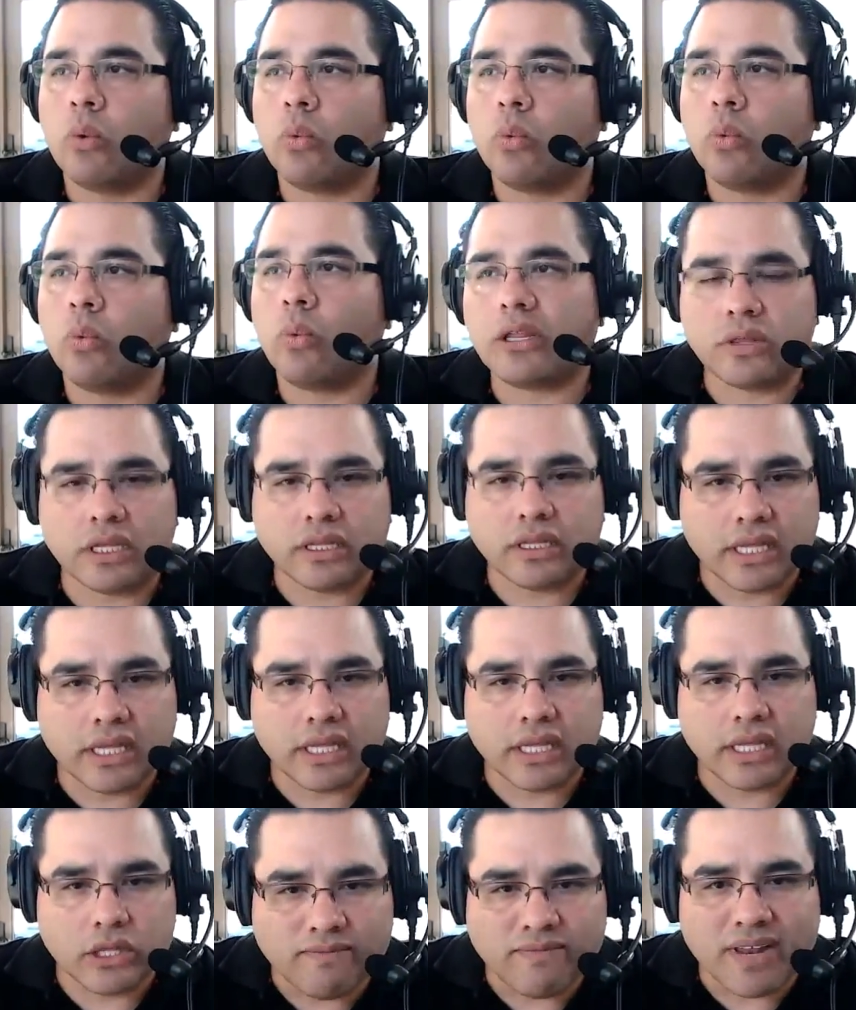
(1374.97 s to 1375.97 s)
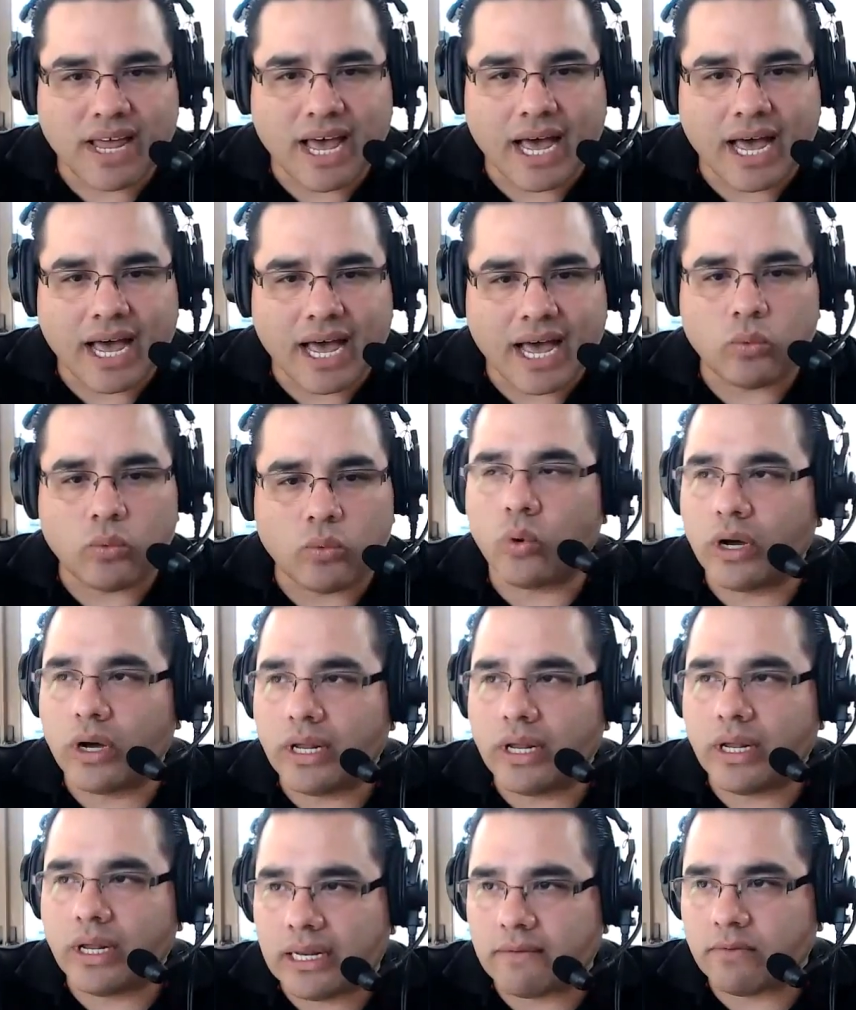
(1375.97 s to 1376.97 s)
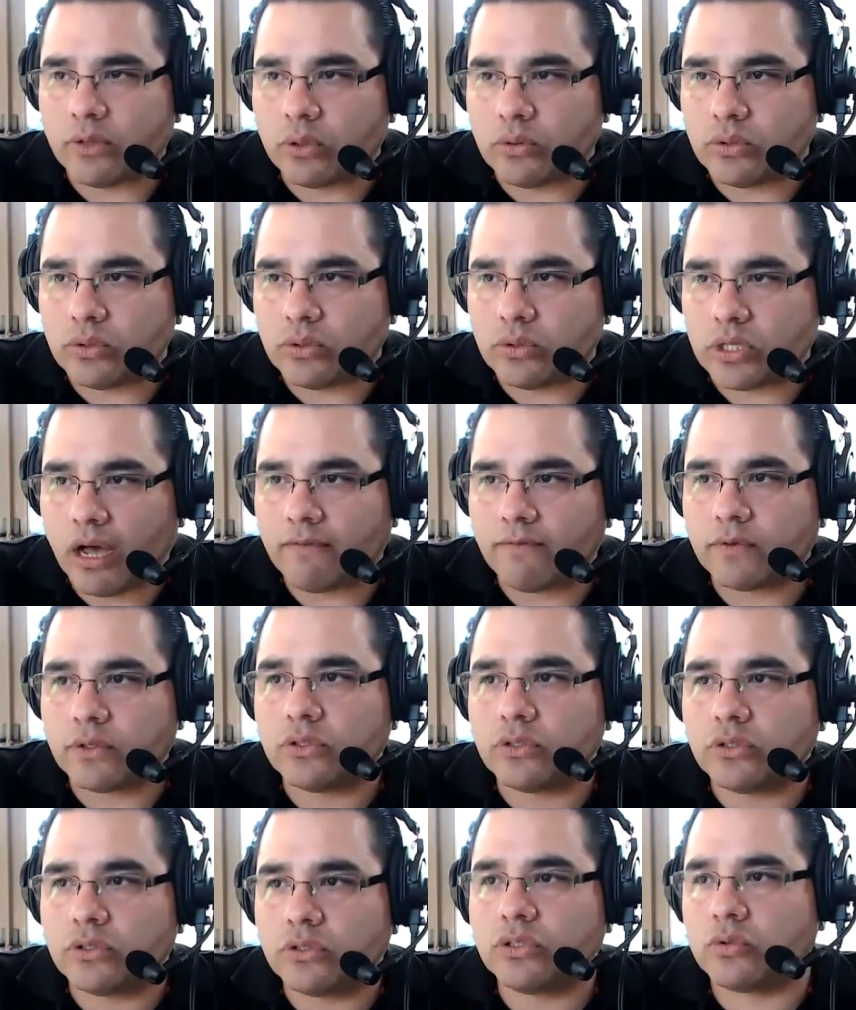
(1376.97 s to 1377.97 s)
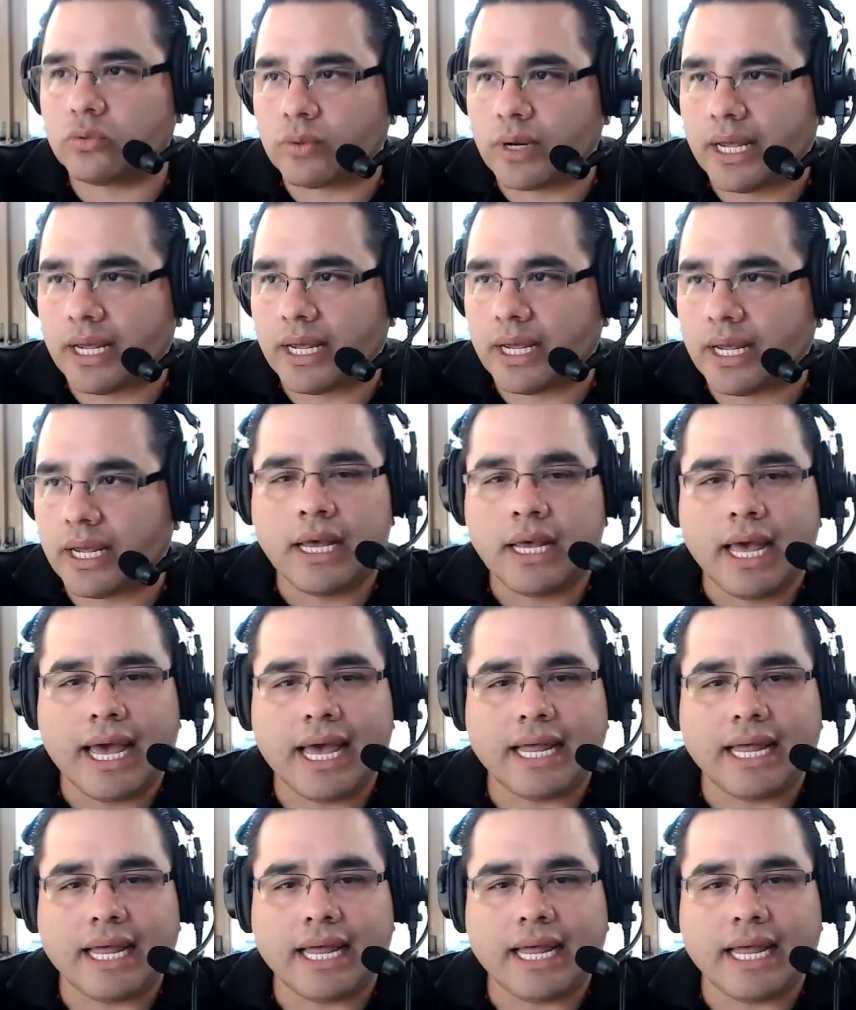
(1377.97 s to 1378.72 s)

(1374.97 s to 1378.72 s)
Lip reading: Why do you think that you have not won any of those offers? Great.